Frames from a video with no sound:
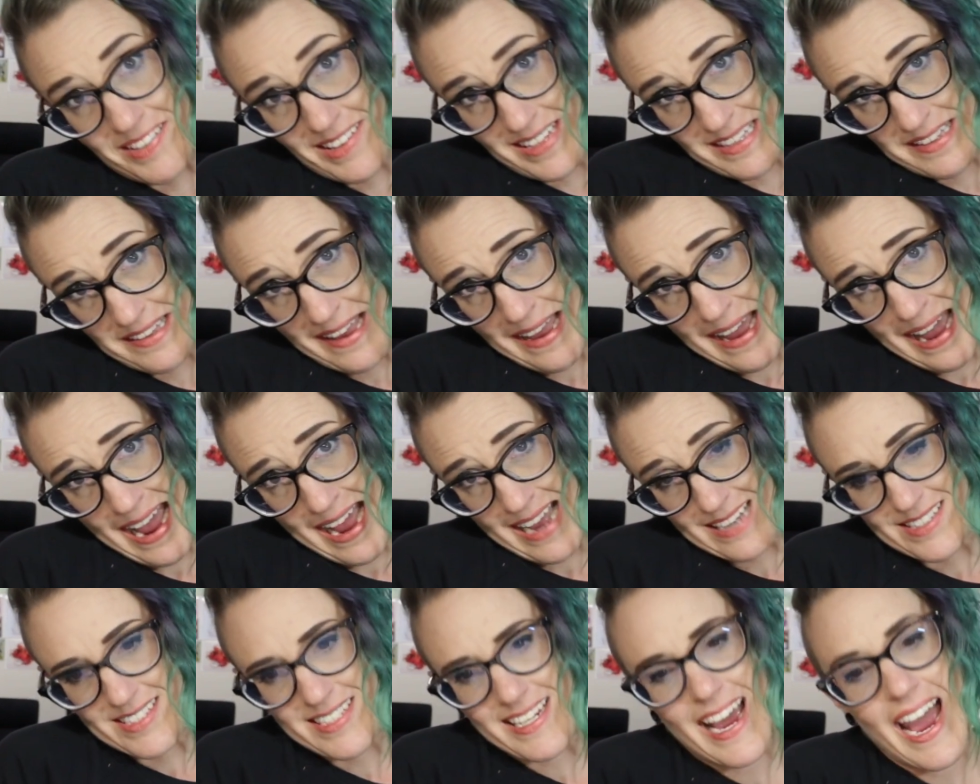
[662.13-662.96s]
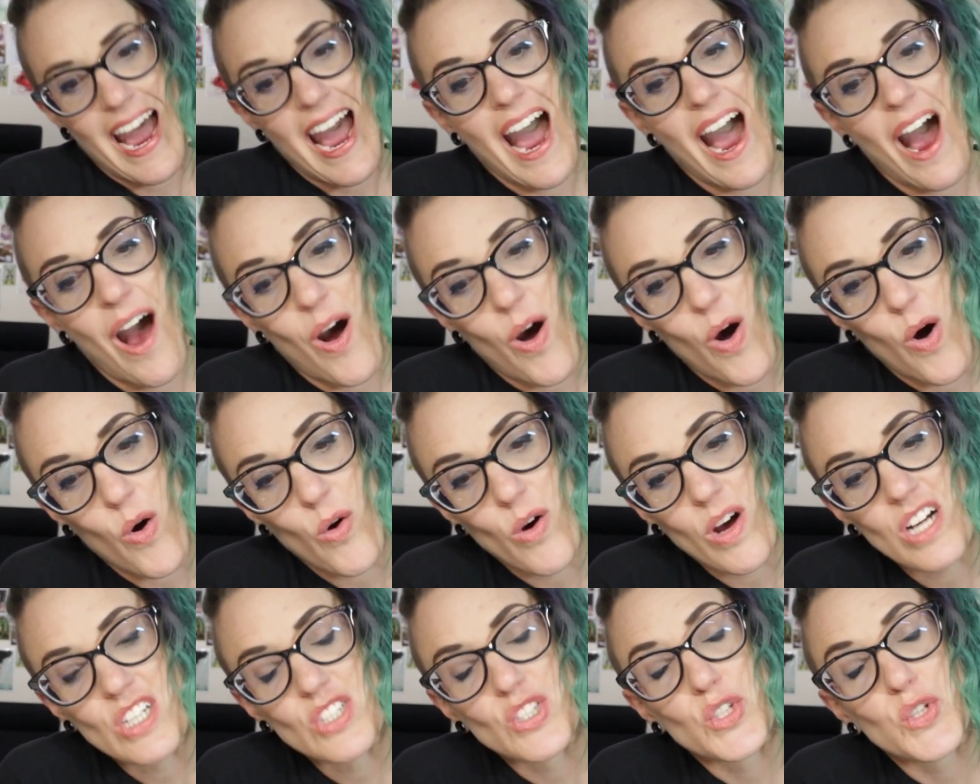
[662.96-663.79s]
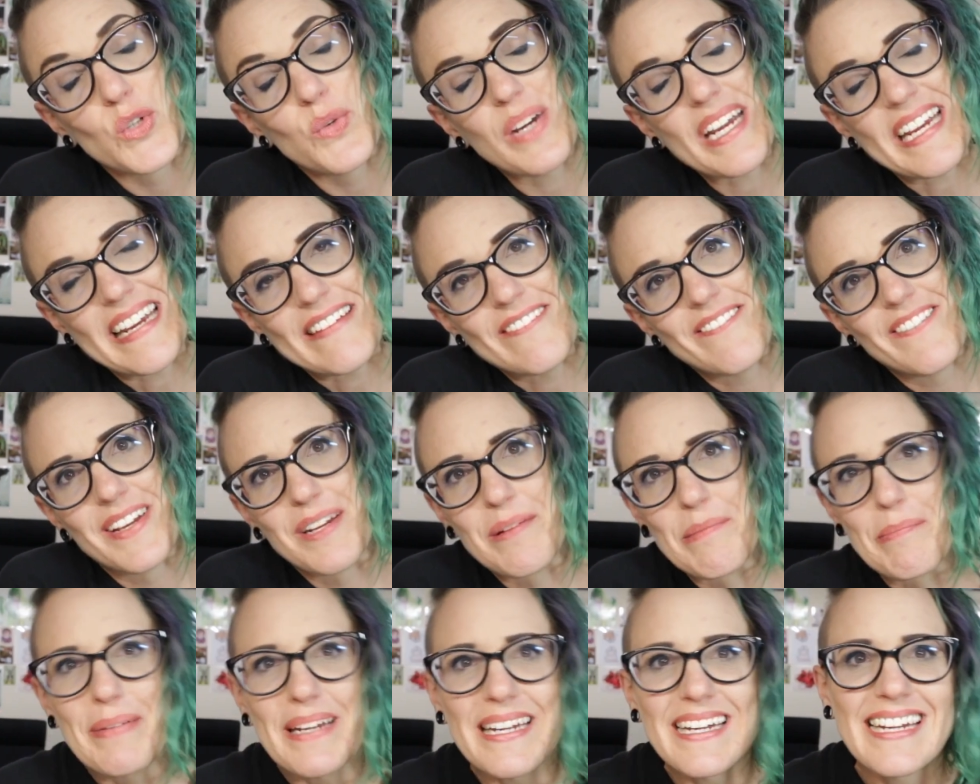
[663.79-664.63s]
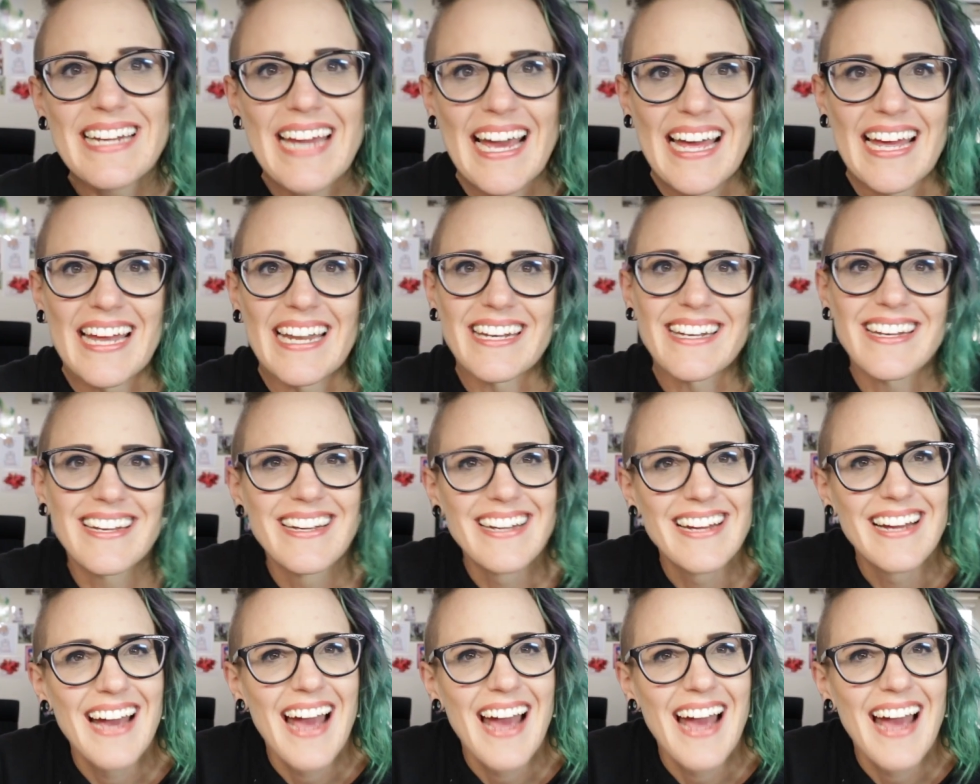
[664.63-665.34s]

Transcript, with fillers: Linda asked how to even begin.